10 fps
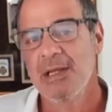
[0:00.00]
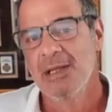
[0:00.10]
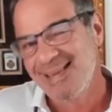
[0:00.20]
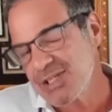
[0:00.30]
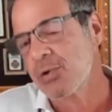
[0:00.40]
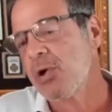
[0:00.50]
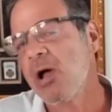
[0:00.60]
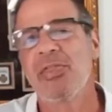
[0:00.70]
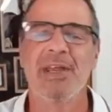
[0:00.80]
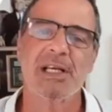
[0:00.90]
These are
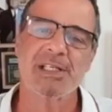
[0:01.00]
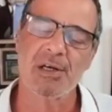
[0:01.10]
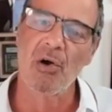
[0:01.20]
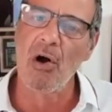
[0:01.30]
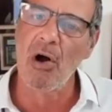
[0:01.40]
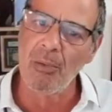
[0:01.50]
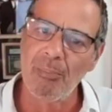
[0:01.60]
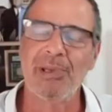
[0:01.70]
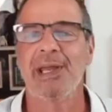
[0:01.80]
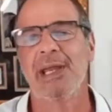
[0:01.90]
all things that are all
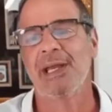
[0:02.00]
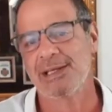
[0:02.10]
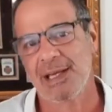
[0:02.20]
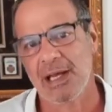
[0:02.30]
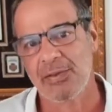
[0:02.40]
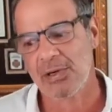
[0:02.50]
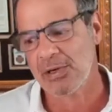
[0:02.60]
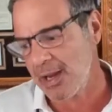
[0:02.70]
playing together.